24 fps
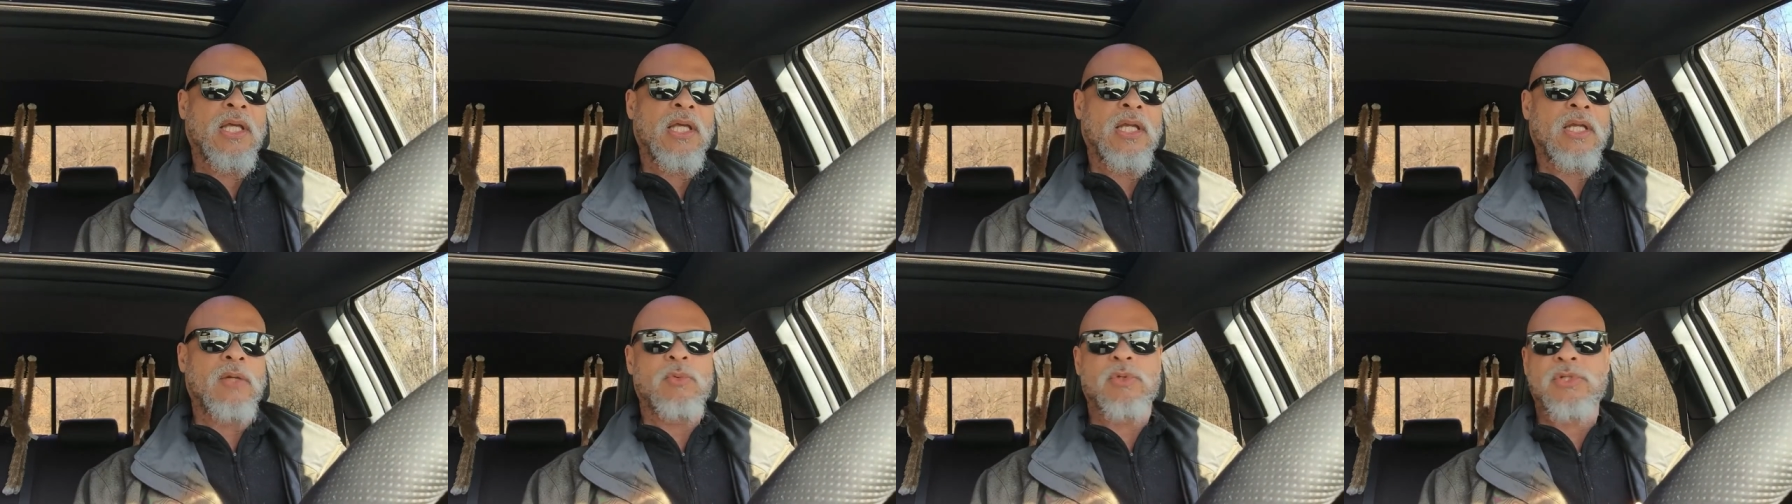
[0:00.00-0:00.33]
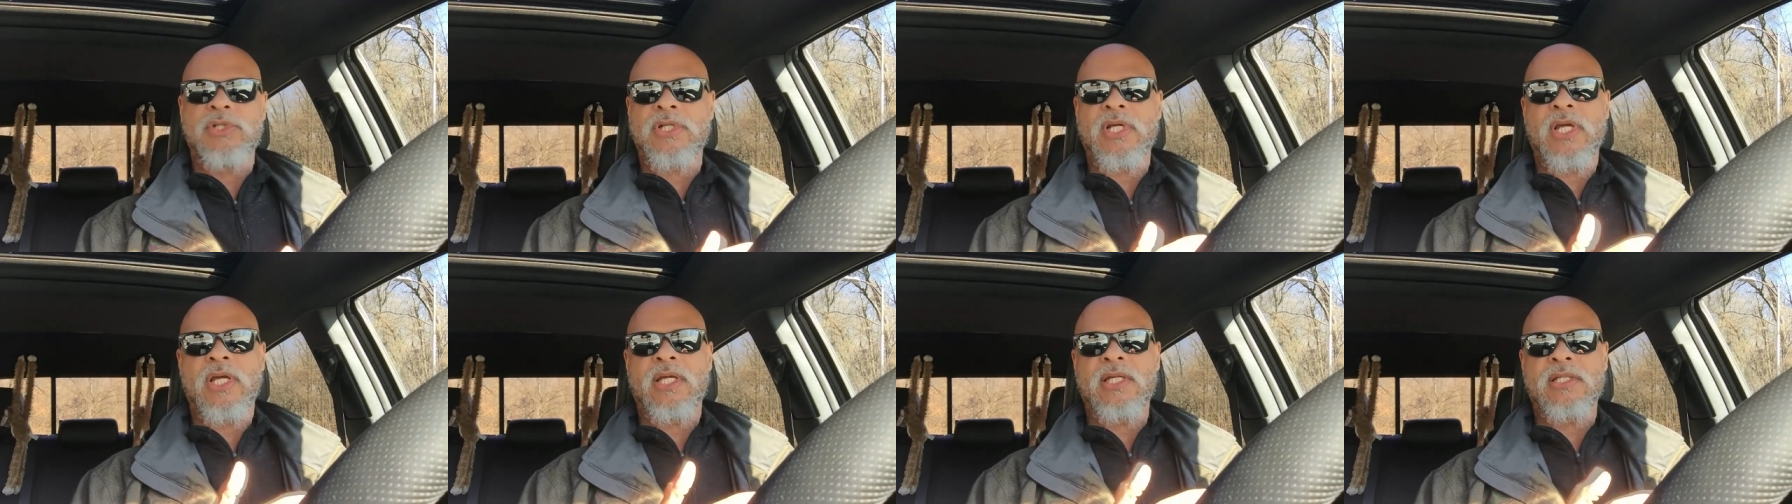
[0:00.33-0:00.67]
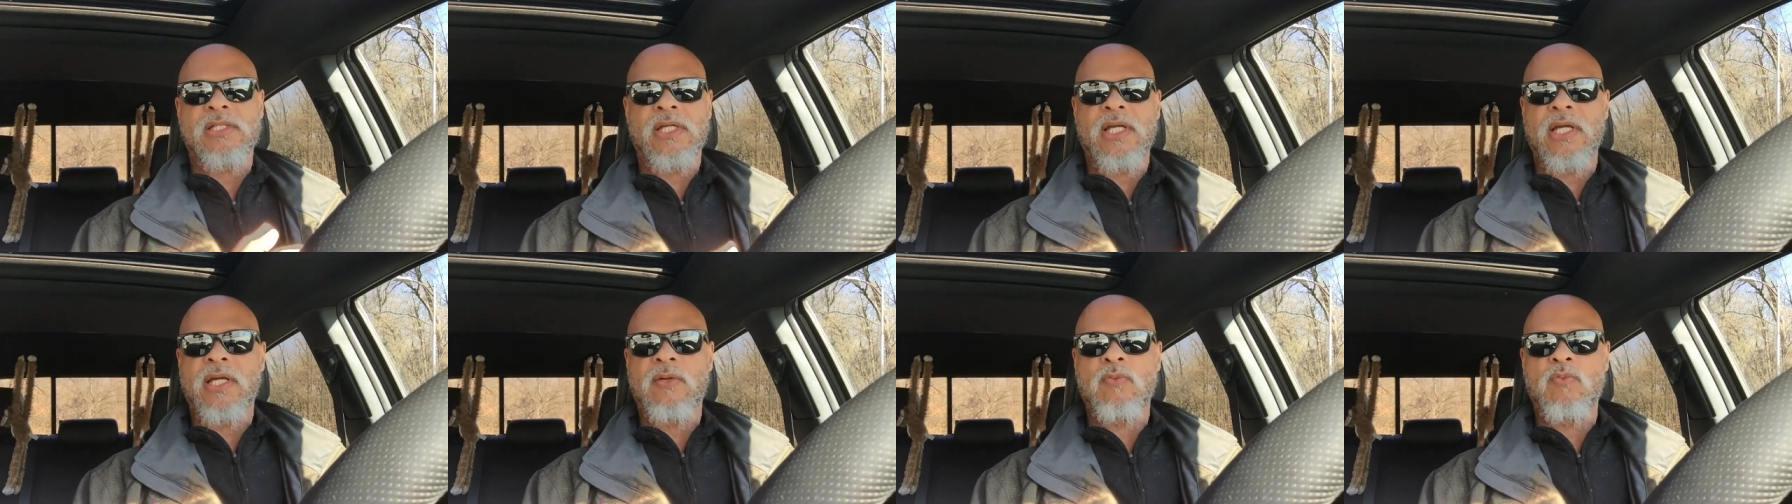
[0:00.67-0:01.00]
he would shake
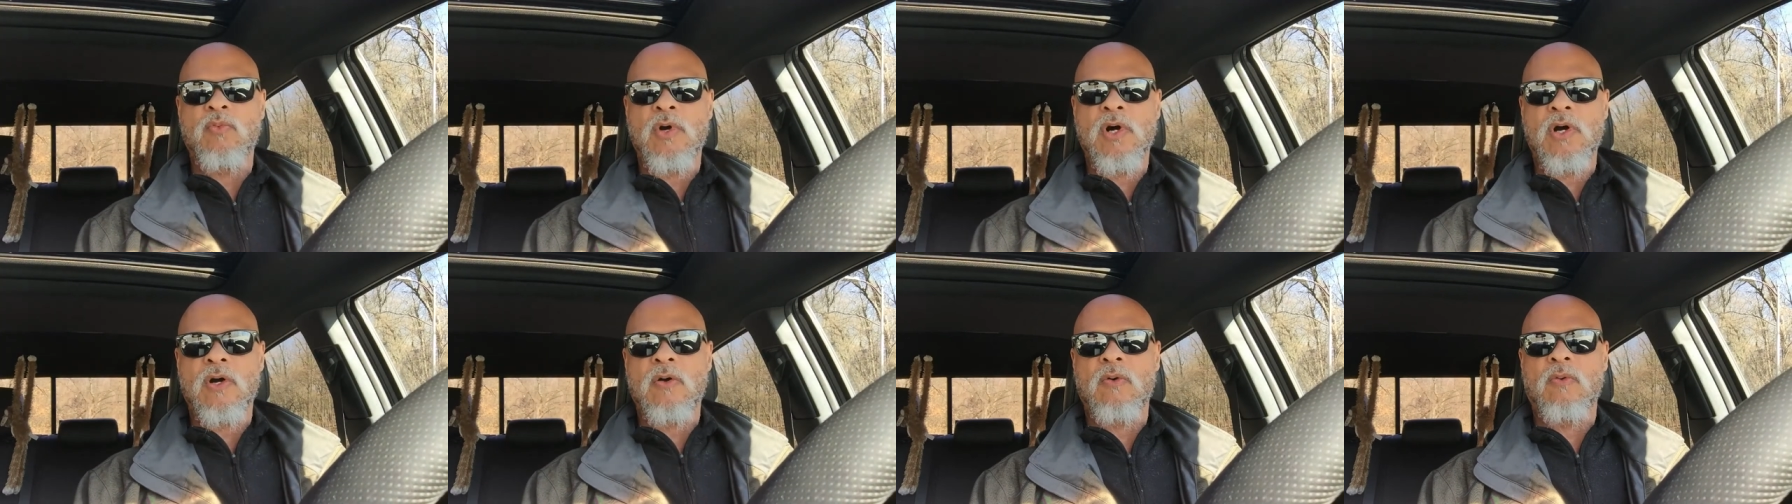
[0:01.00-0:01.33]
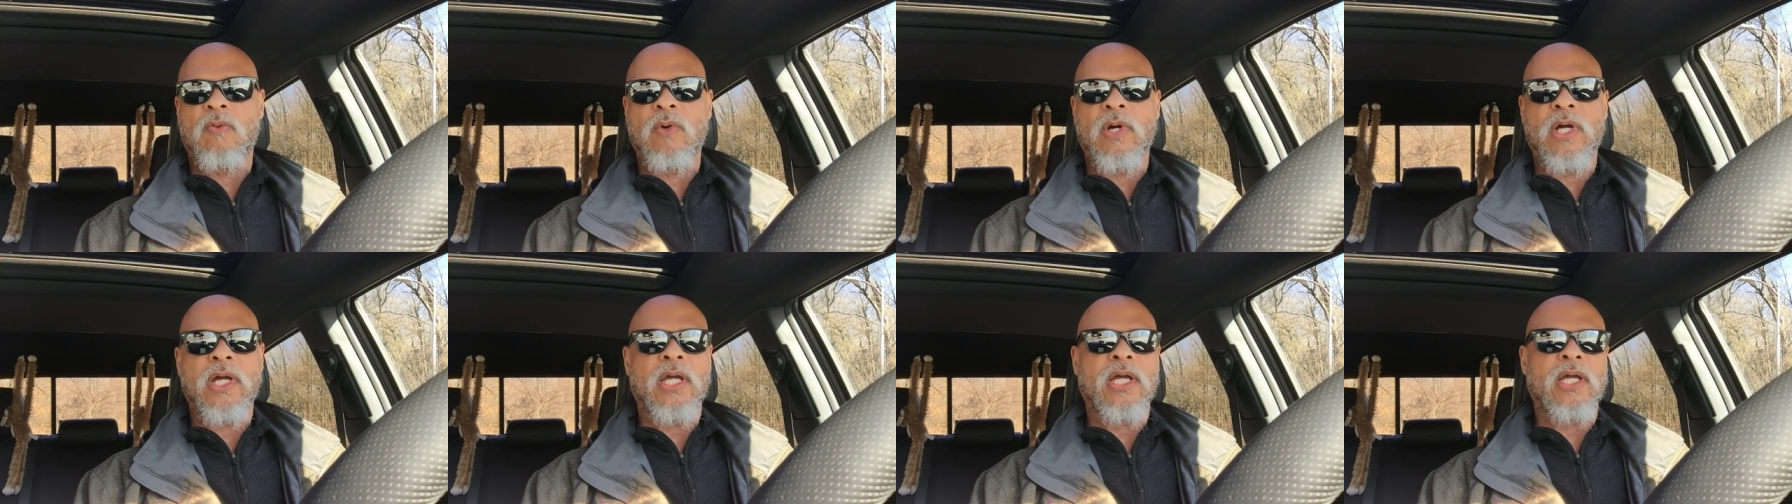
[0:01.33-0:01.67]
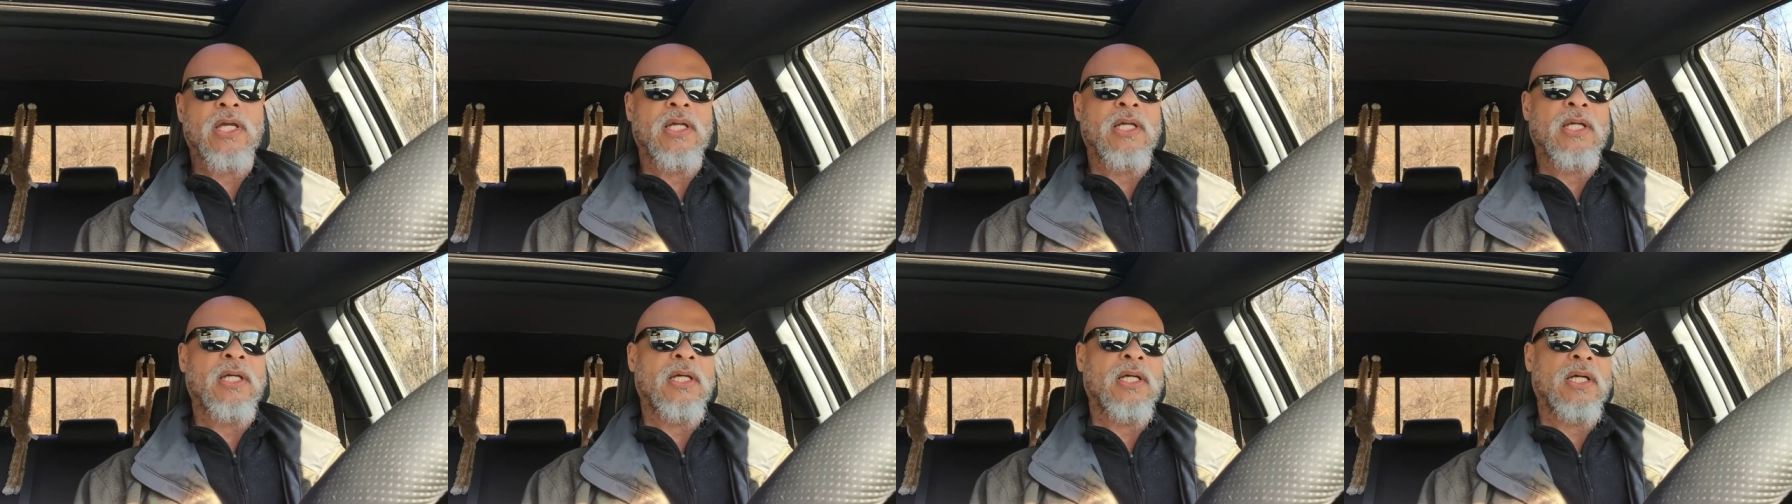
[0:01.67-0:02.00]
his head and walk
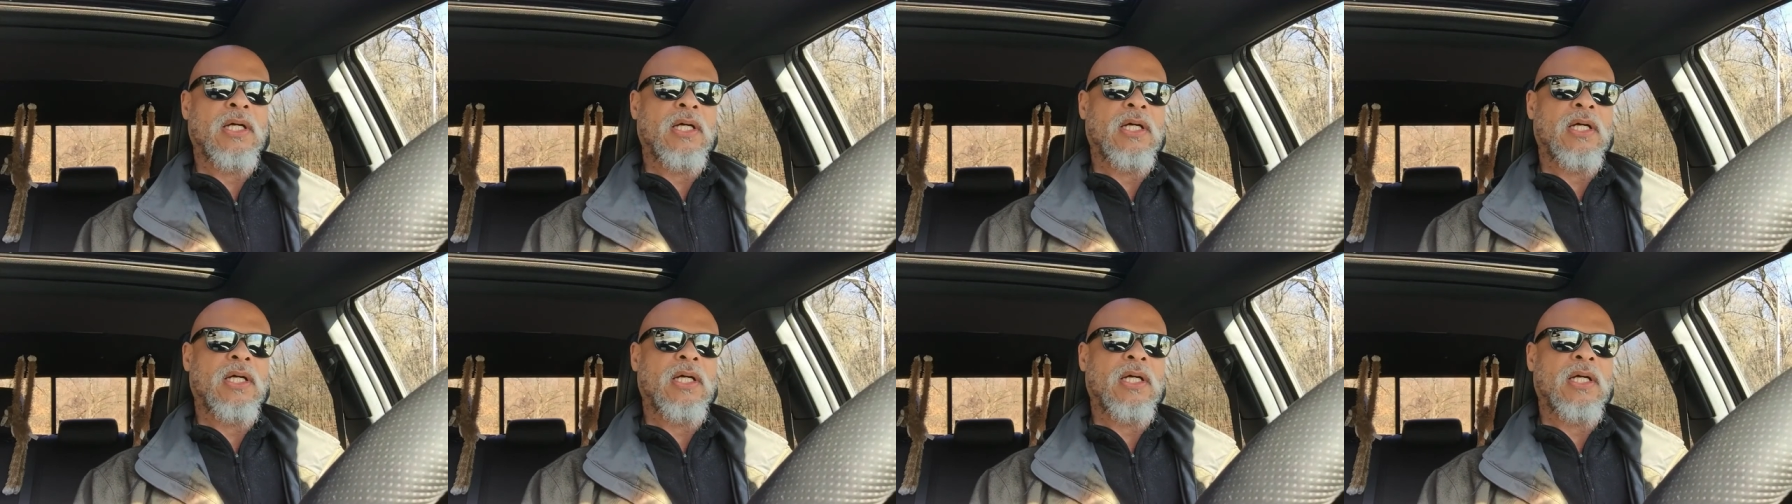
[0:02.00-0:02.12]
away,